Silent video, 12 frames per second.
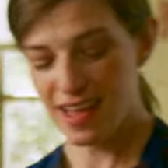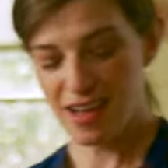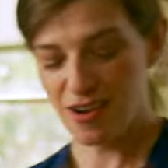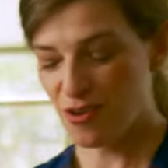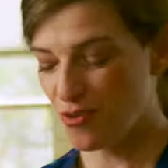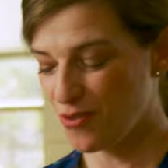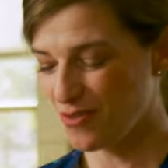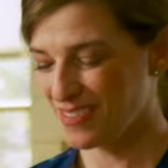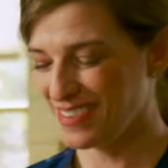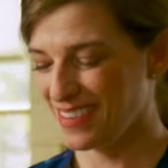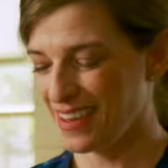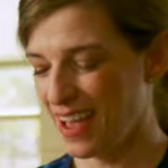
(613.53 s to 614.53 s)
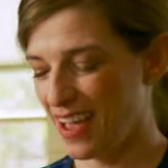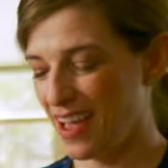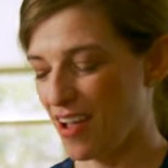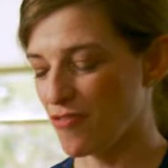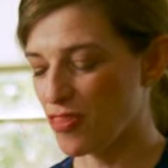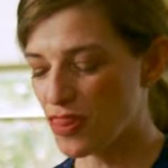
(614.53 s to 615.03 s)
now I
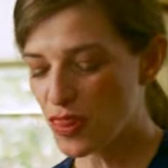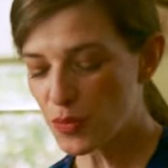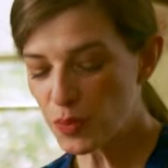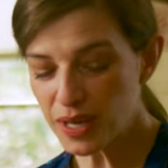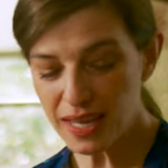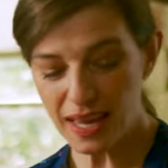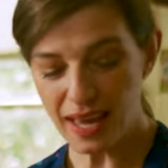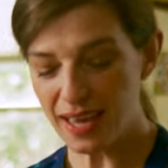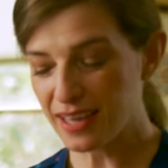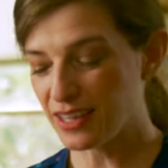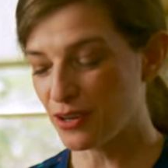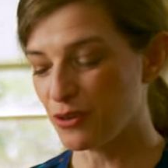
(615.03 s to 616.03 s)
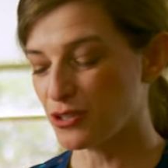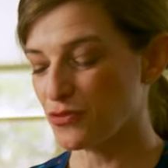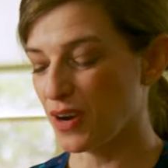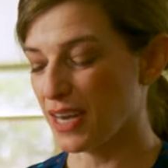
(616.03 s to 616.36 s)
have three egg yolks